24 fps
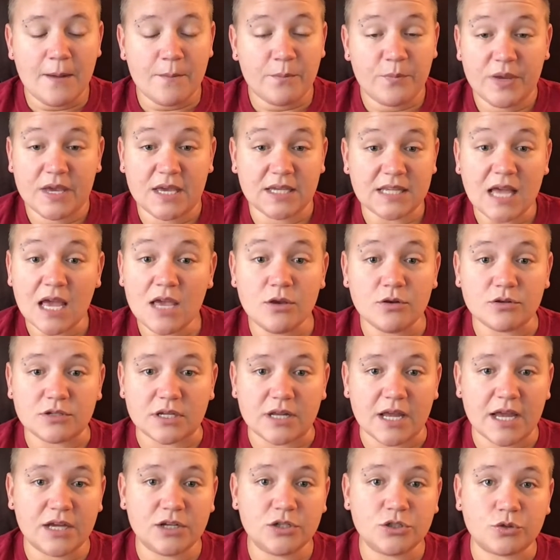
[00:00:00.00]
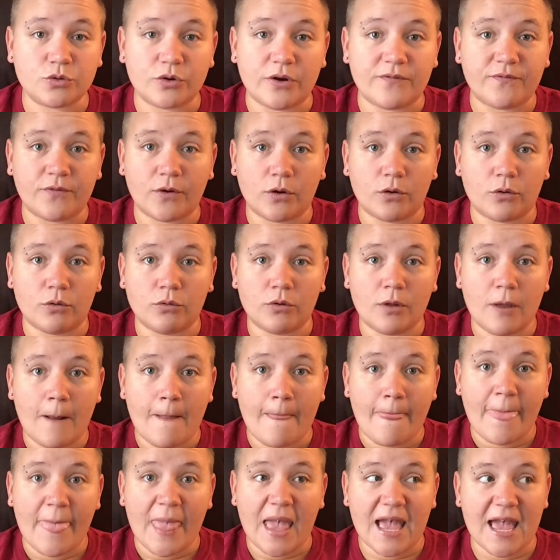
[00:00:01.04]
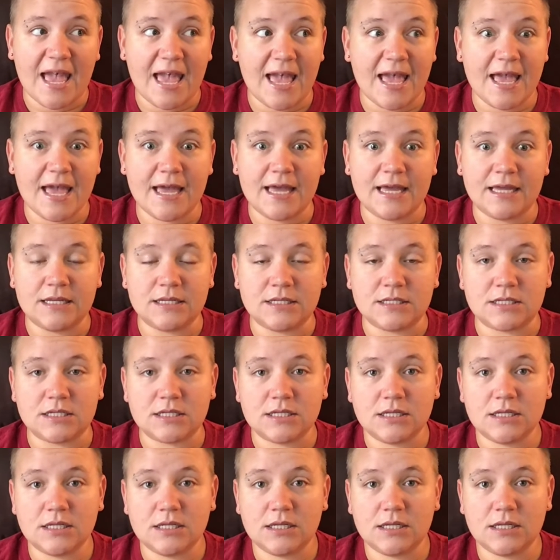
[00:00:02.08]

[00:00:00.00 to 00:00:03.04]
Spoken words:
because I use an Android phone. And,